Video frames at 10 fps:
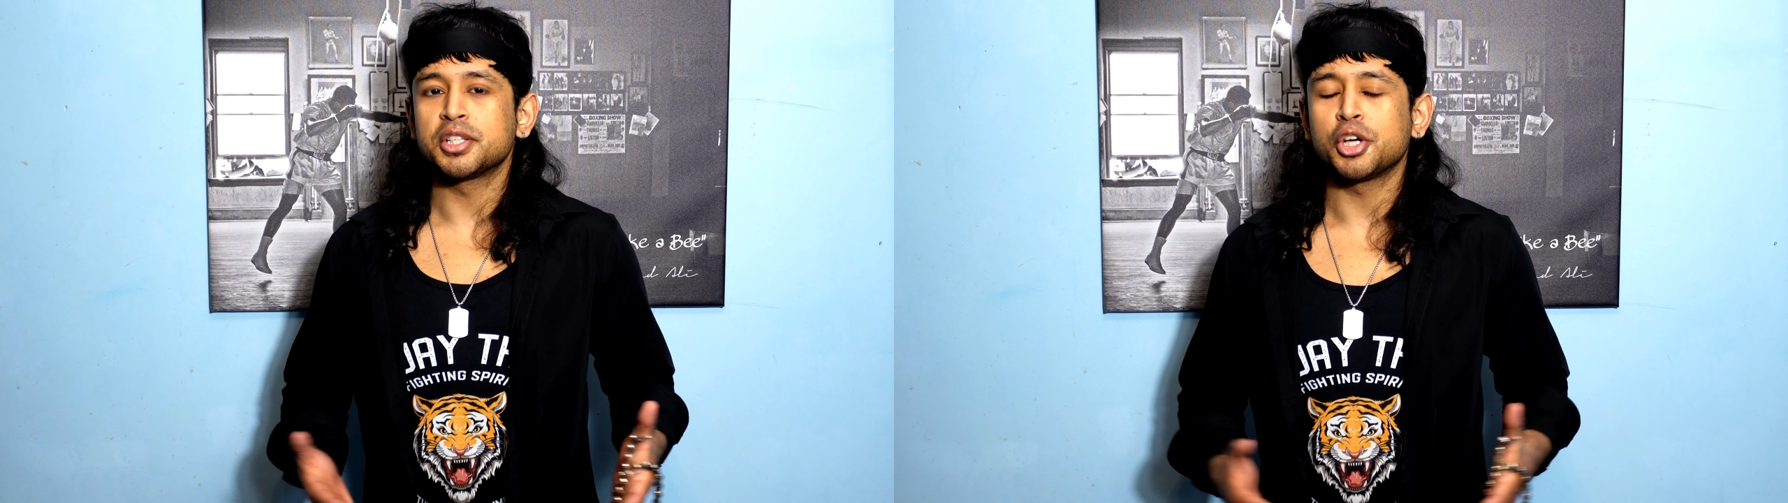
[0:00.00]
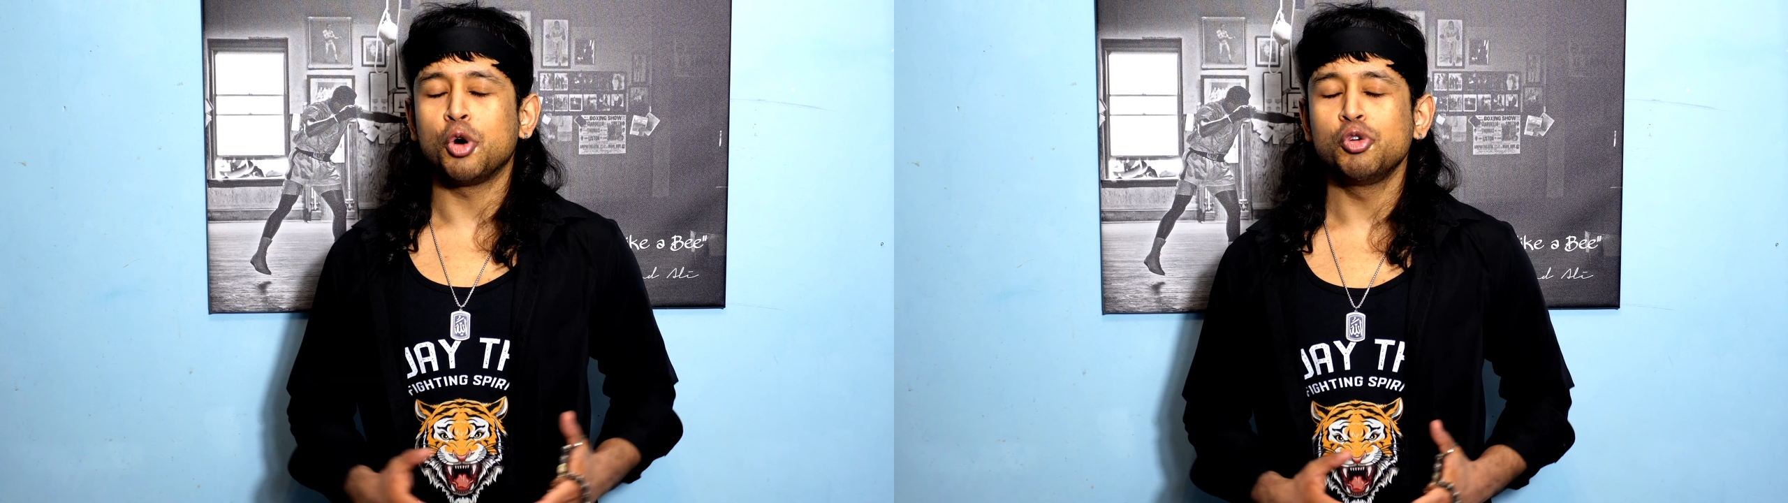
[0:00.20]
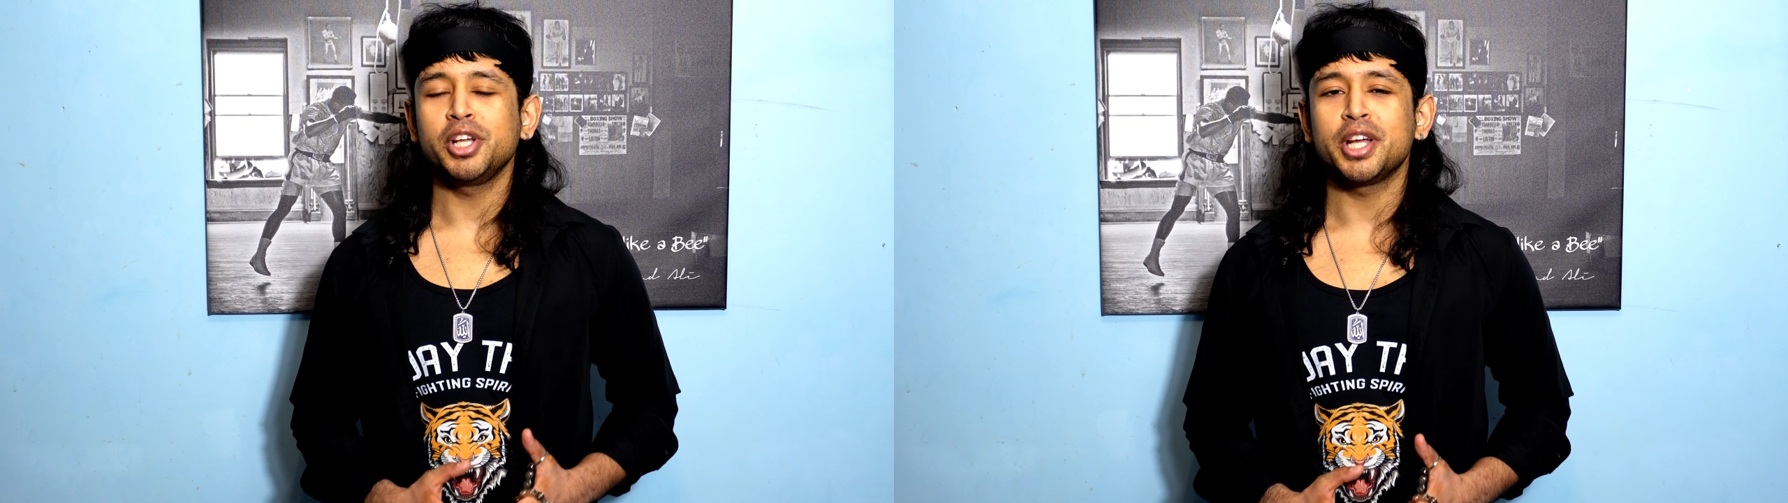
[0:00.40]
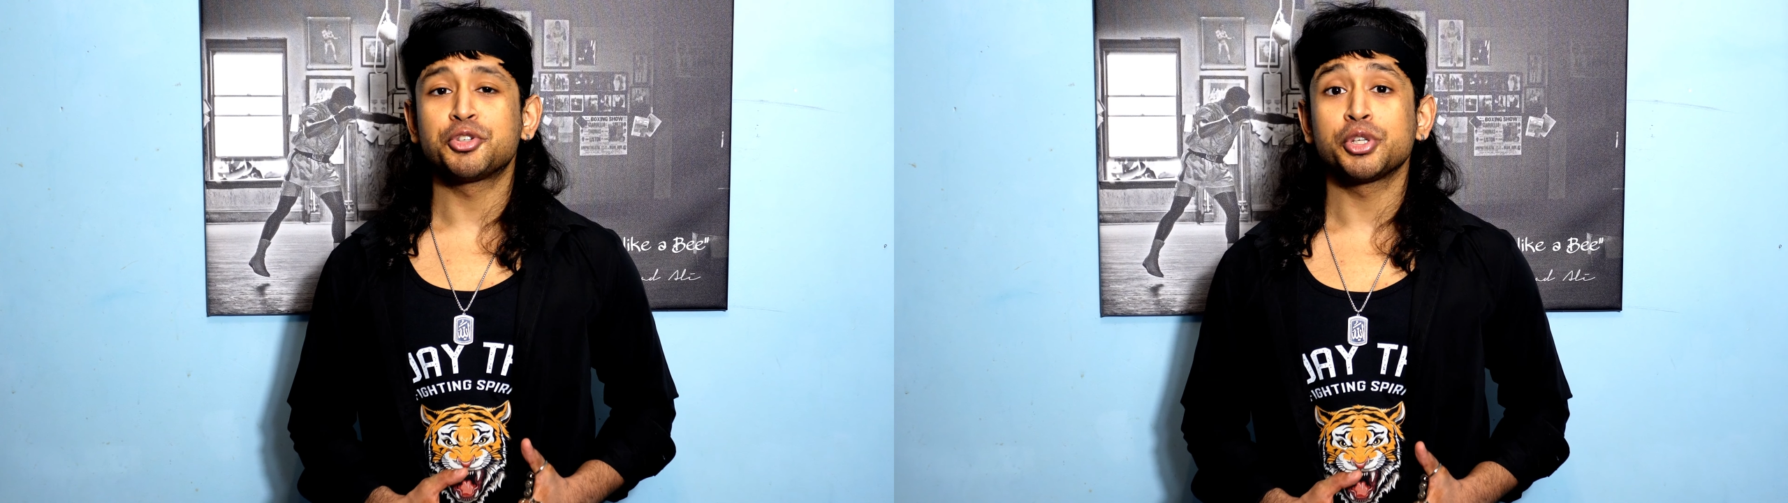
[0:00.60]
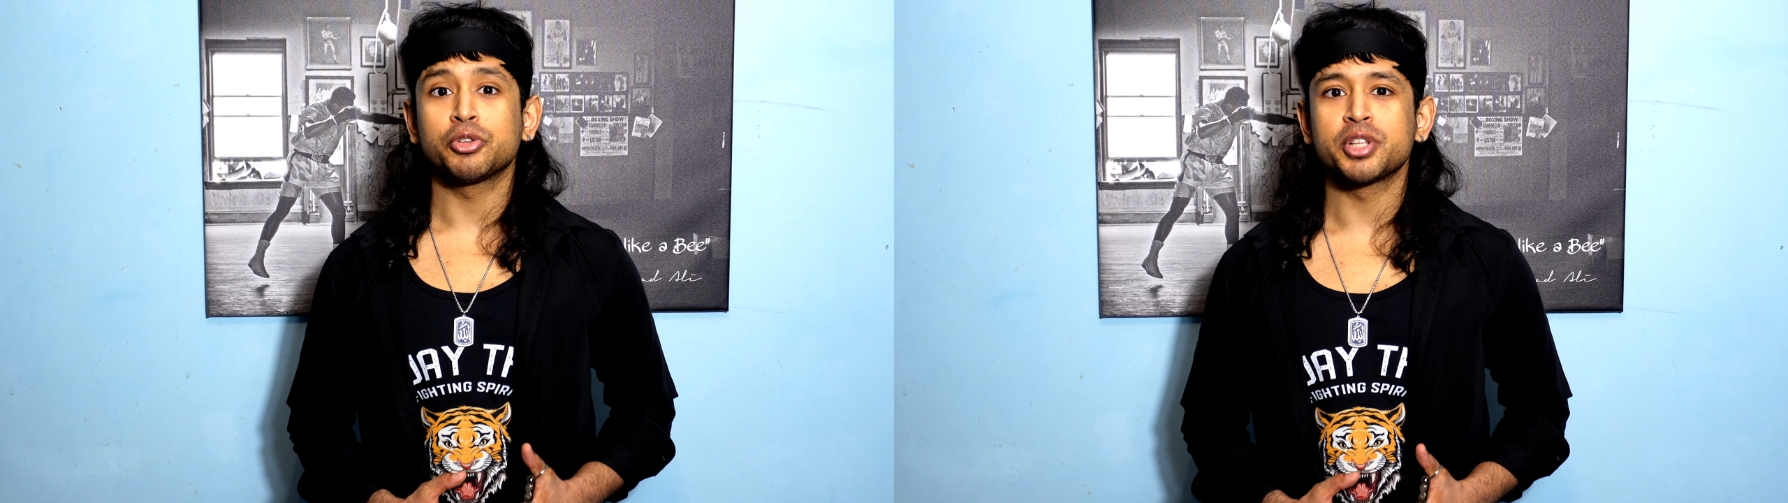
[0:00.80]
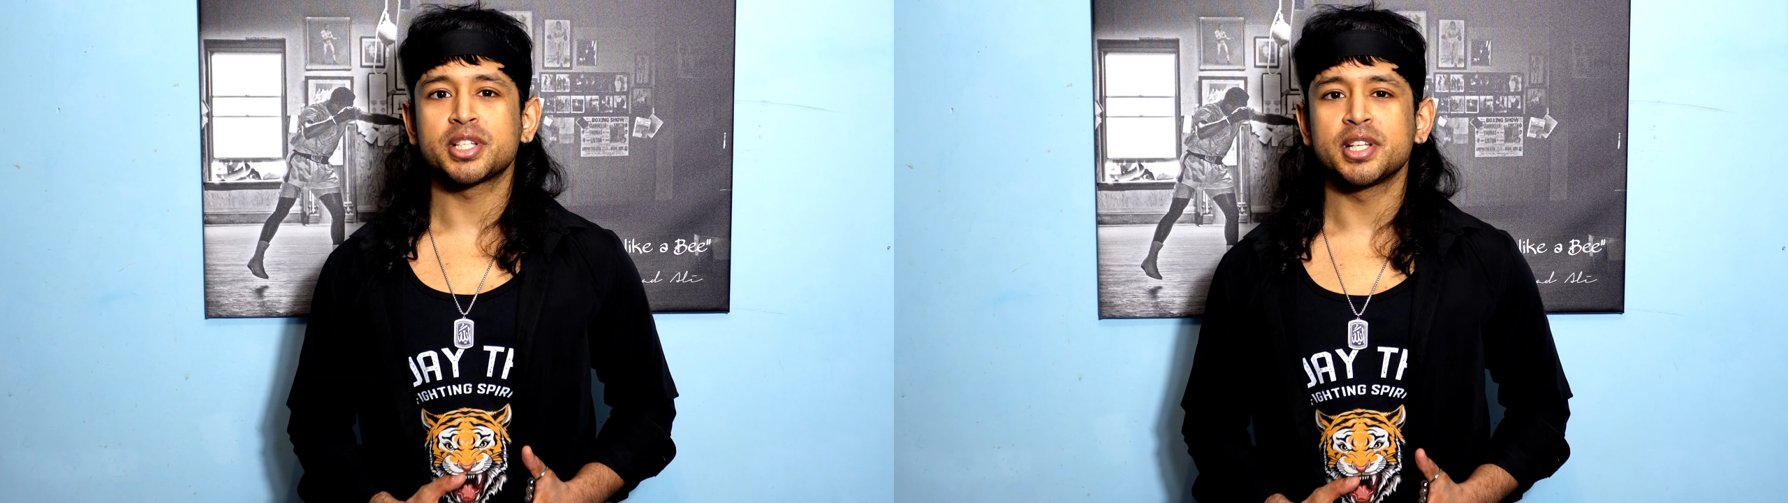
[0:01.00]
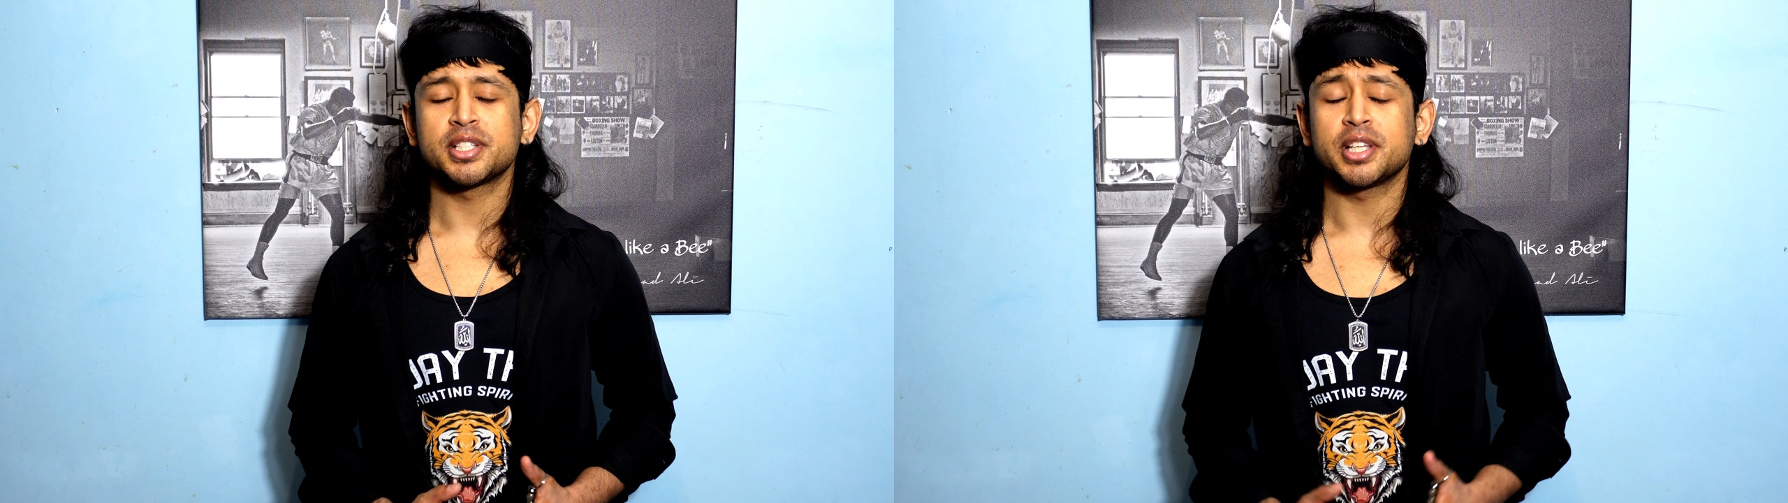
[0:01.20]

the only entry on this list